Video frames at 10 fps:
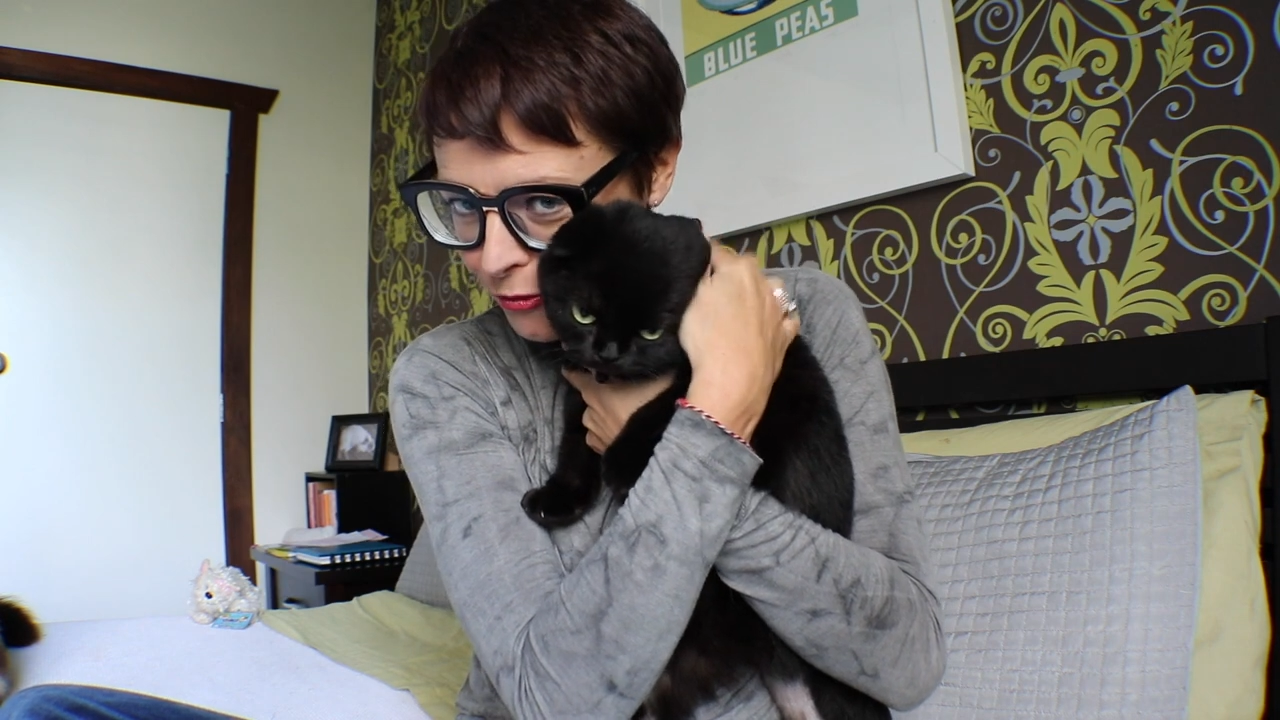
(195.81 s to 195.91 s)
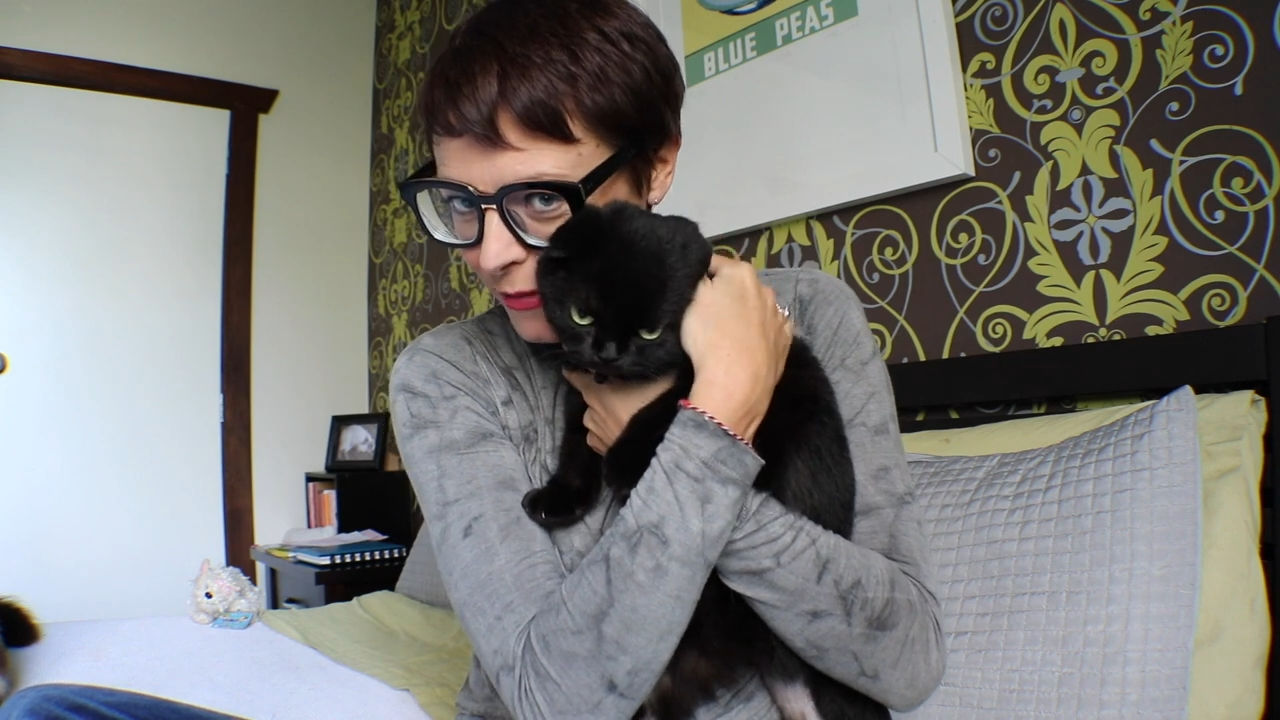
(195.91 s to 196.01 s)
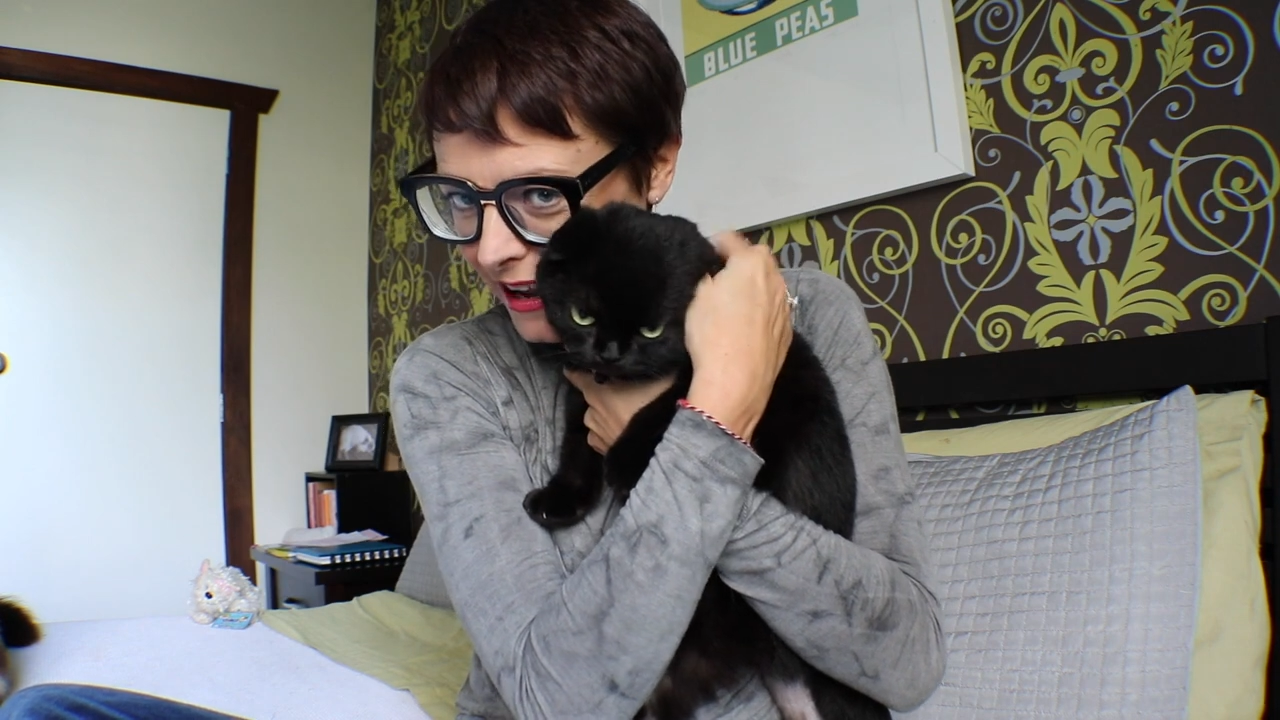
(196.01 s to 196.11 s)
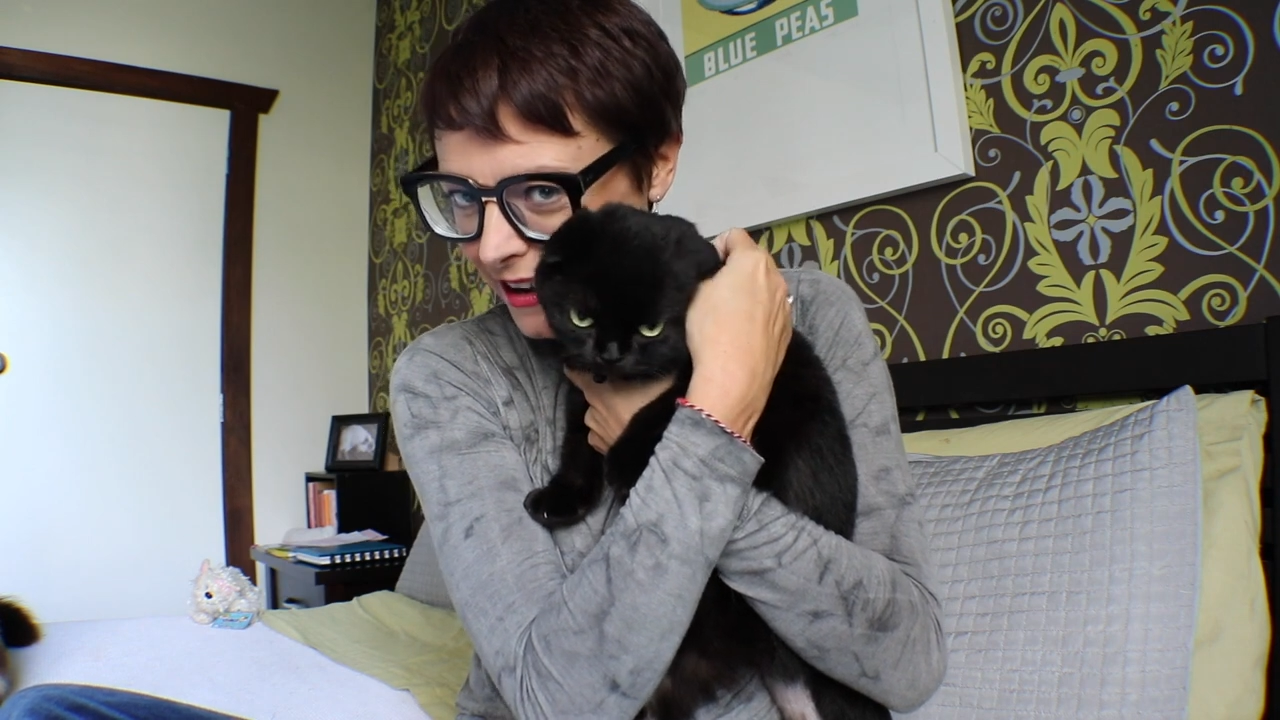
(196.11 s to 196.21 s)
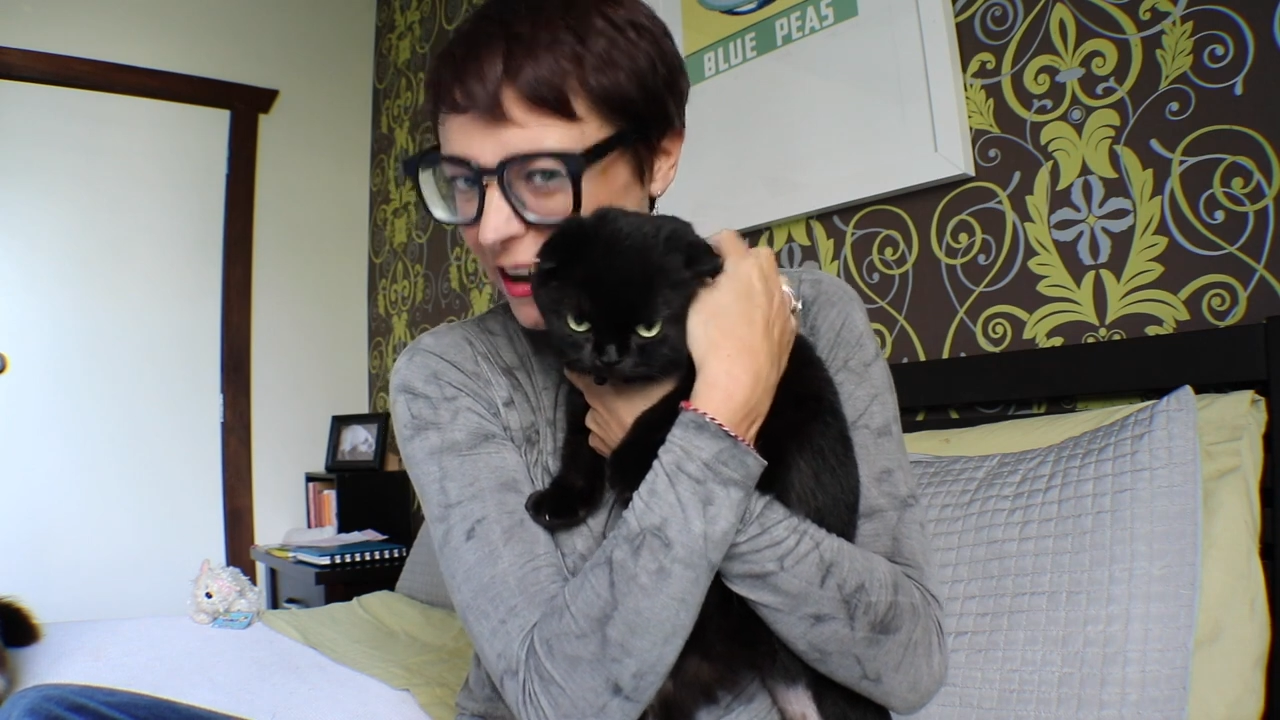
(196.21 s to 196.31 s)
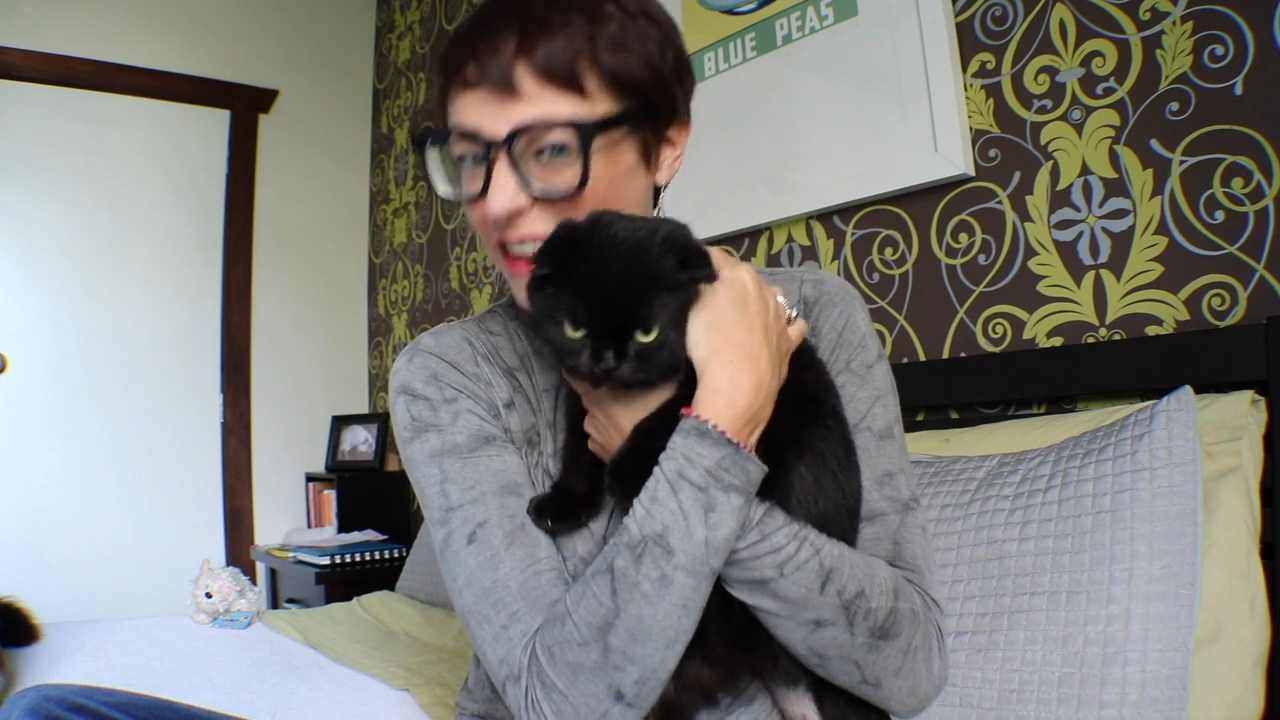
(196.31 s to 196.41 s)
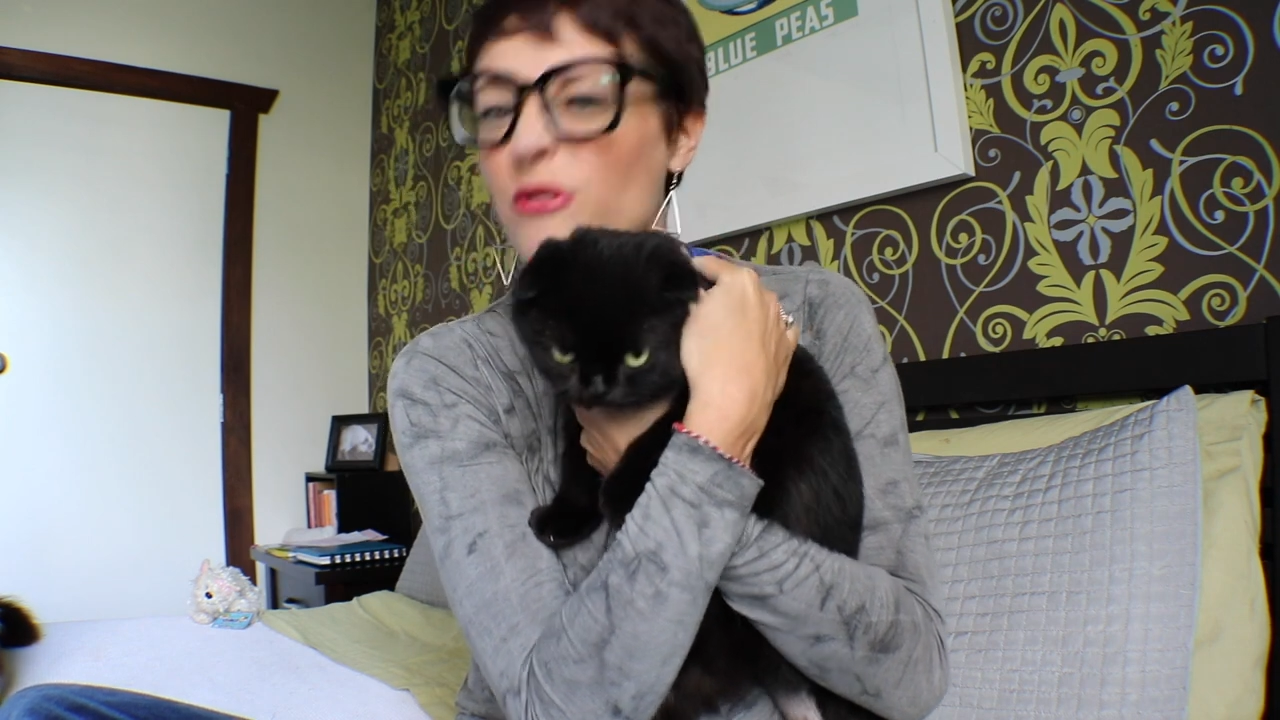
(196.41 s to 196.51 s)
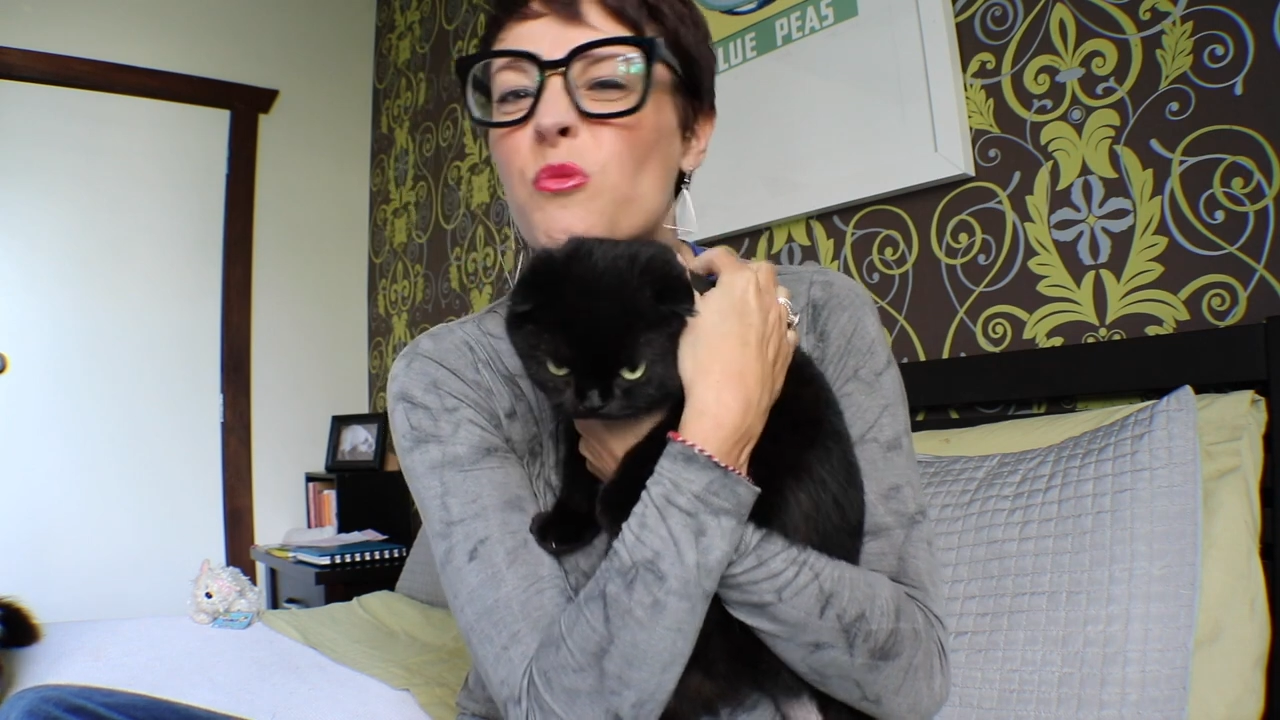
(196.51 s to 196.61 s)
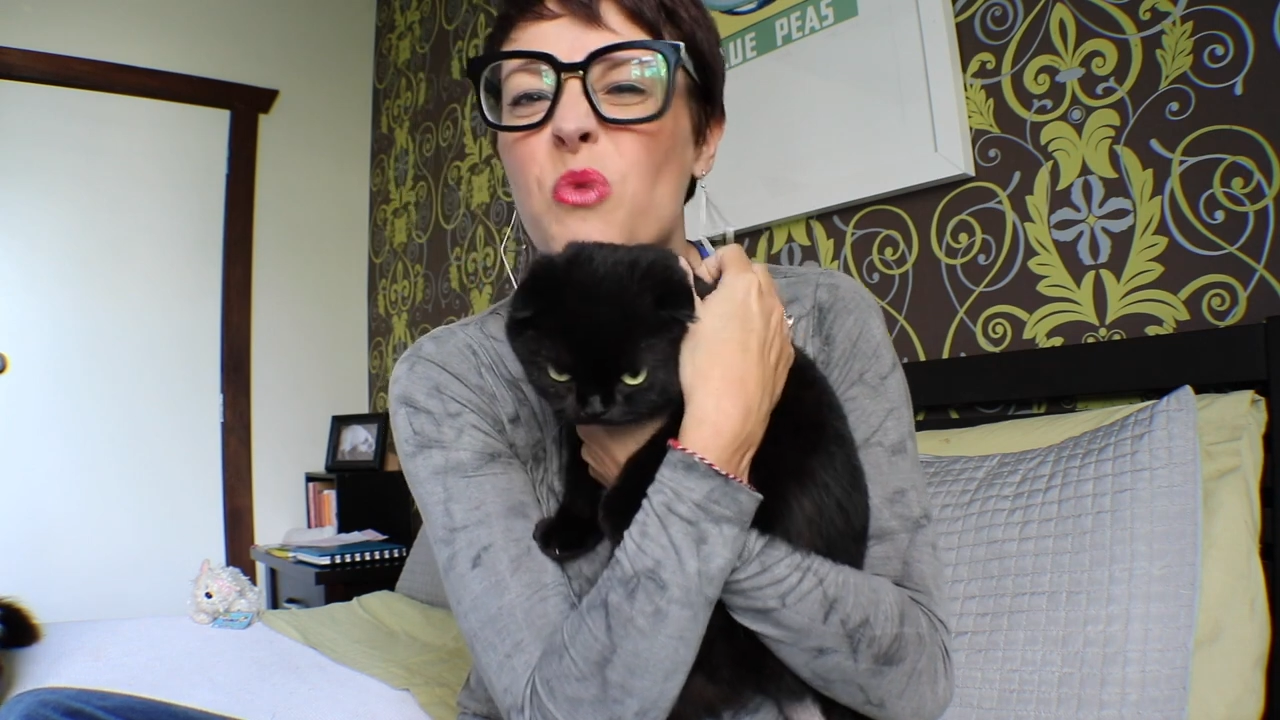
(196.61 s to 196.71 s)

my life,